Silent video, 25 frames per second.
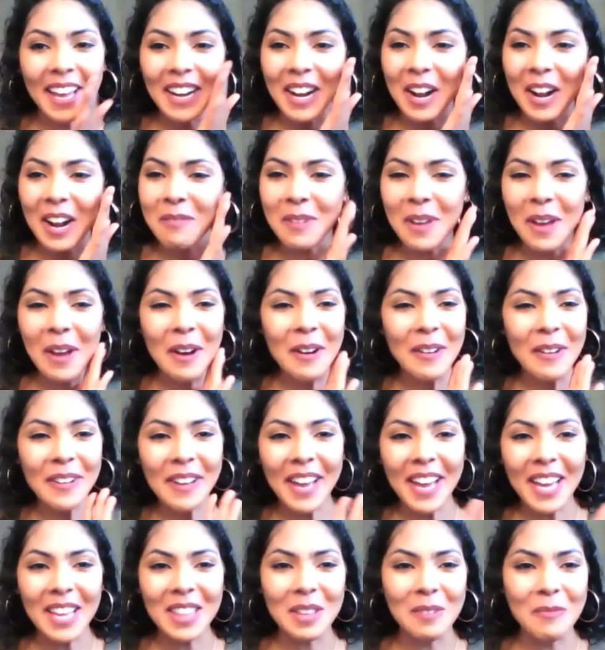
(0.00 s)
and I'm like,
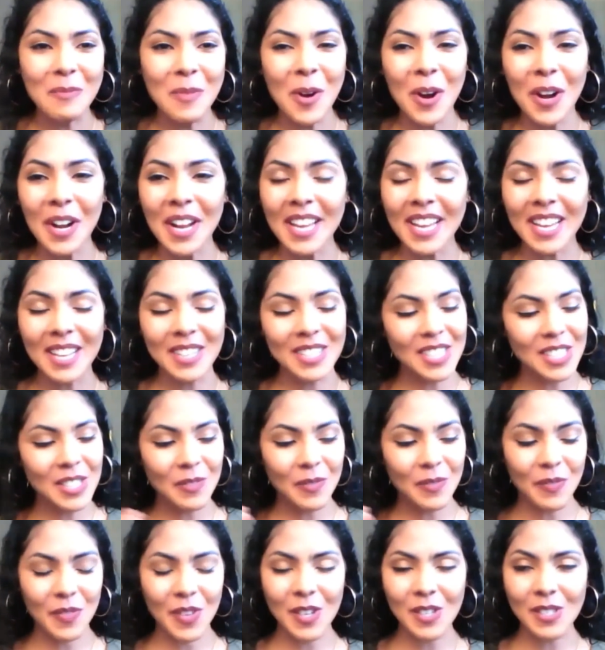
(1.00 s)
okay, in the morning, it just
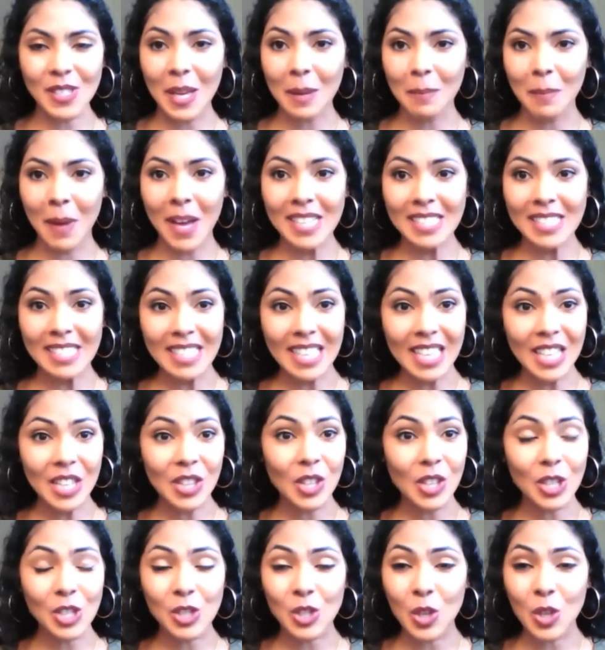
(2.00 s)
feels like my skin
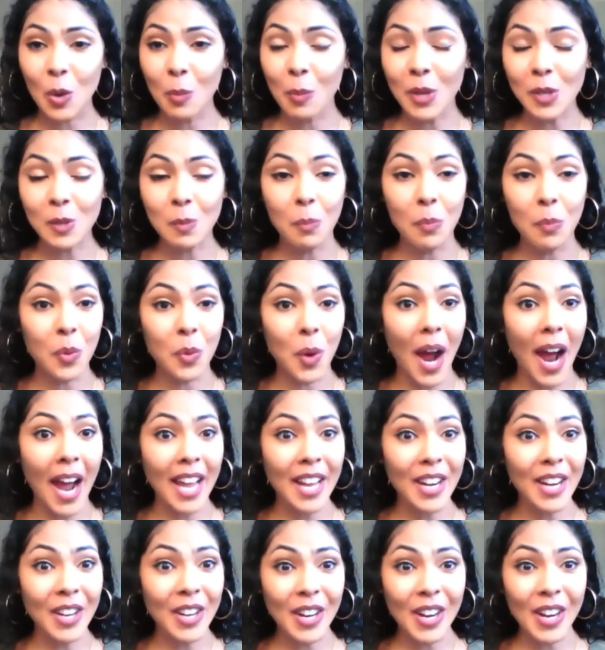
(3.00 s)
looks so much
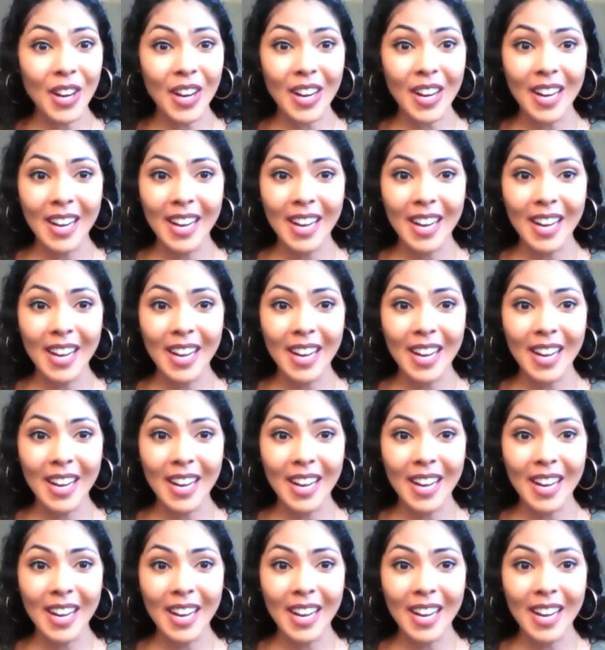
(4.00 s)
brighter.